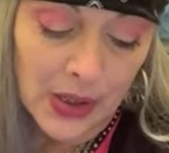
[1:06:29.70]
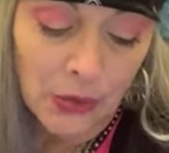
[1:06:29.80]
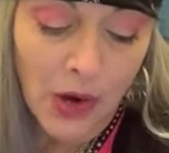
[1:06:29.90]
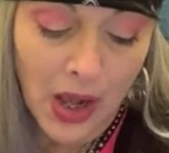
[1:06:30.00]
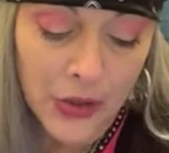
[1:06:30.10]

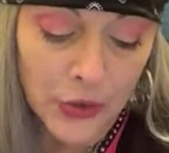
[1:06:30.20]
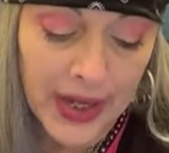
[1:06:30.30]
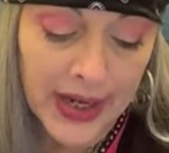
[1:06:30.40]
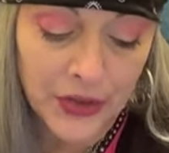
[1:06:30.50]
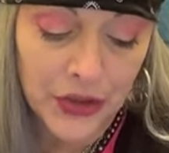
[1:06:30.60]
Rahu
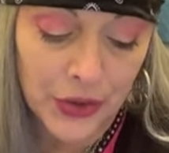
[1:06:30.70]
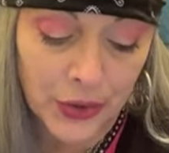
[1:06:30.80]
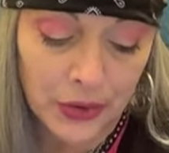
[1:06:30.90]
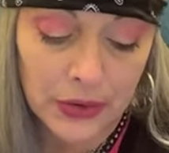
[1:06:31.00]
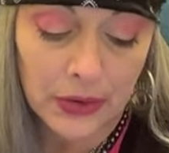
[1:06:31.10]

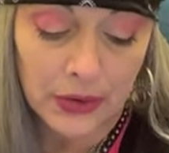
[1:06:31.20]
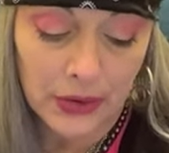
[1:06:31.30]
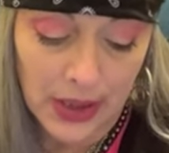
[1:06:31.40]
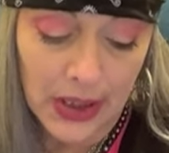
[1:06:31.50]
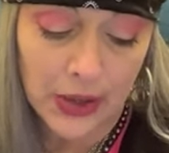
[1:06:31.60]
K2
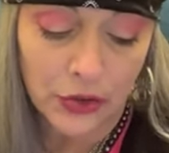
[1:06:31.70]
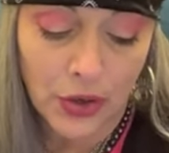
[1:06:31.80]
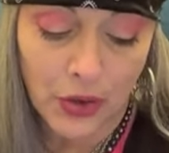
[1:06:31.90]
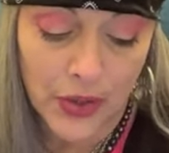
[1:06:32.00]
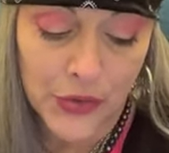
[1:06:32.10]
in
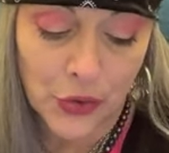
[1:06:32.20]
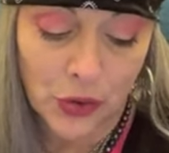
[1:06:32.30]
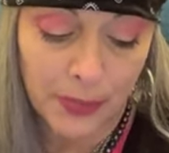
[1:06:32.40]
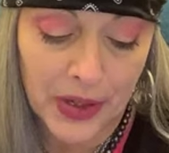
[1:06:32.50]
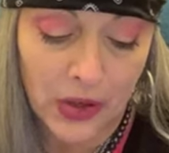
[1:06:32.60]
Taurus,
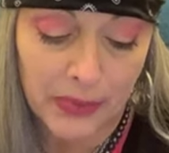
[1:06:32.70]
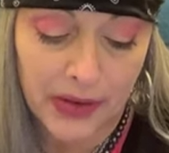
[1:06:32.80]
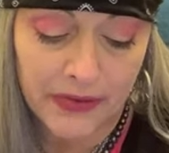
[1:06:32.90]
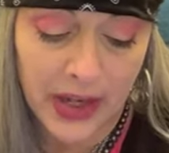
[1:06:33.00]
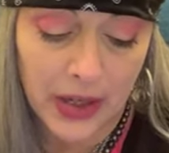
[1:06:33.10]
Scorpio, in
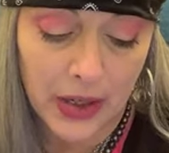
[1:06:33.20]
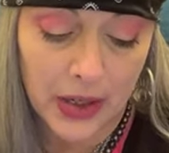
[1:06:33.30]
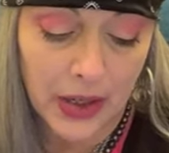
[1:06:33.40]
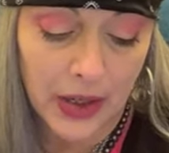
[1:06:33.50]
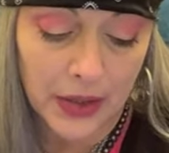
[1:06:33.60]
my
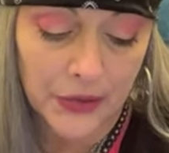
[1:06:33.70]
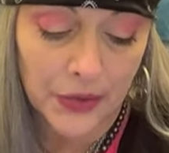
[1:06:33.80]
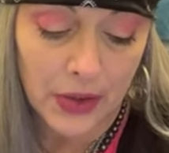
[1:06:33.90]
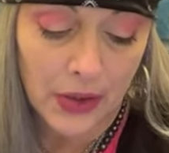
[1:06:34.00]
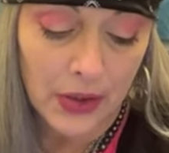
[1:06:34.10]
Vedic,
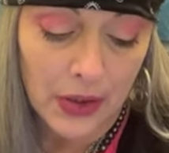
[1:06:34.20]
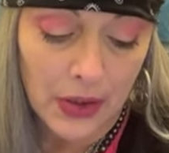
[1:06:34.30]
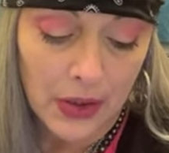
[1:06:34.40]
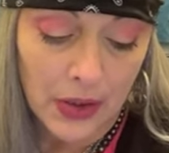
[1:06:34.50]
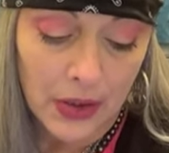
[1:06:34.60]
and
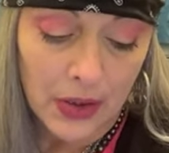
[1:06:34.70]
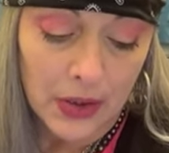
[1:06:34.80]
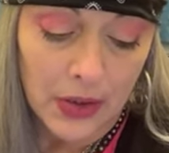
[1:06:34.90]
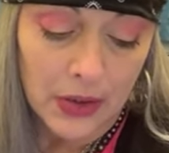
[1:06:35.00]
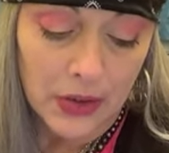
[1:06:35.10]

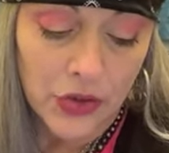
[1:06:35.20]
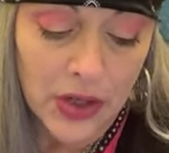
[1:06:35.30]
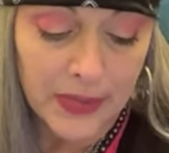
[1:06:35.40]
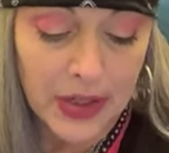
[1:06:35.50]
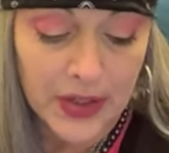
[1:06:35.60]

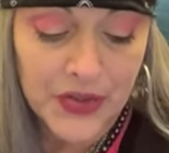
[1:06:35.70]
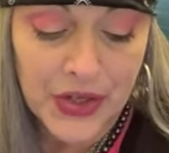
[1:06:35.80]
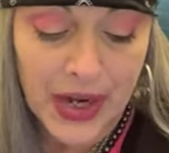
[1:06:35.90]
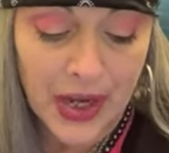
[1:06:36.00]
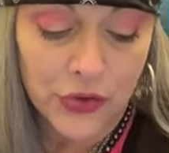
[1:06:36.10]
Gemini
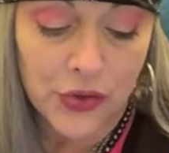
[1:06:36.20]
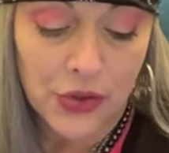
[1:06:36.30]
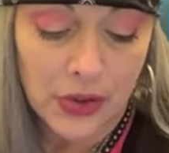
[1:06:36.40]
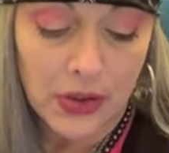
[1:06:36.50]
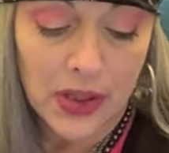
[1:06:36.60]
Sag
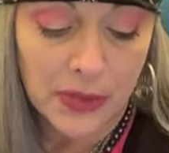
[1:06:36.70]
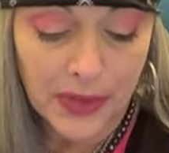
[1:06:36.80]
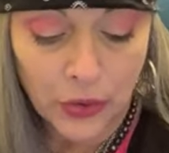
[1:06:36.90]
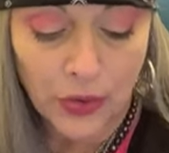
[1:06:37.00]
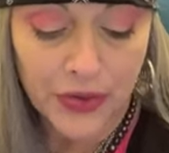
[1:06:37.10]
as my
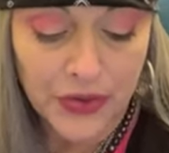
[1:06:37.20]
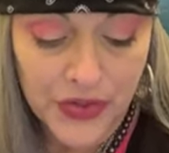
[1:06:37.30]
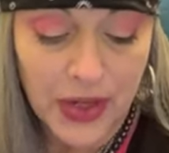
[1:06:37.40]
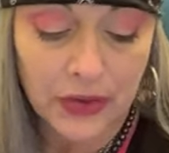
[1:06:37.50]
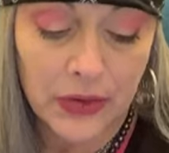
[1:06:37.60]
north and
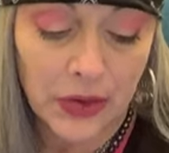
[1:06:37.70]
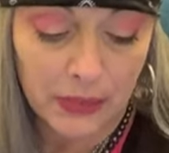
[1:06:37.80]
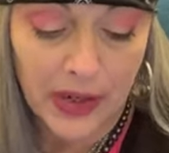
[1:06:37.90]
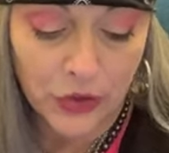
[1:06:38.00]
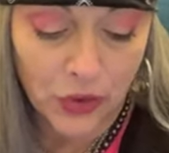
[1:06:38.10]
south node
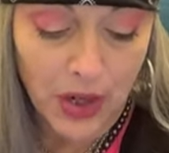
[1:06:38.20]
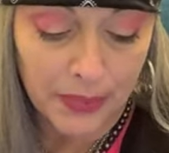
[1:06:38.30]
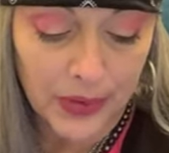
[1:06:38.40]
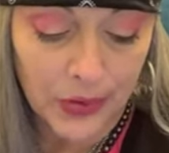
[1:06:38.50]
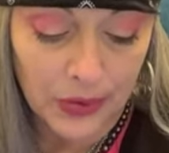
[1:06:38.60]
in my
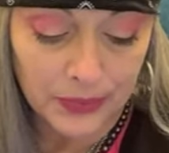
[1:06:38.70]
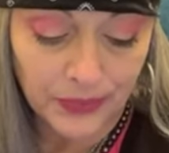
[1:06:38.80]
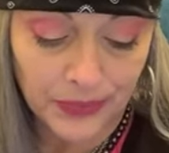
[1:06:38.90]
tropical.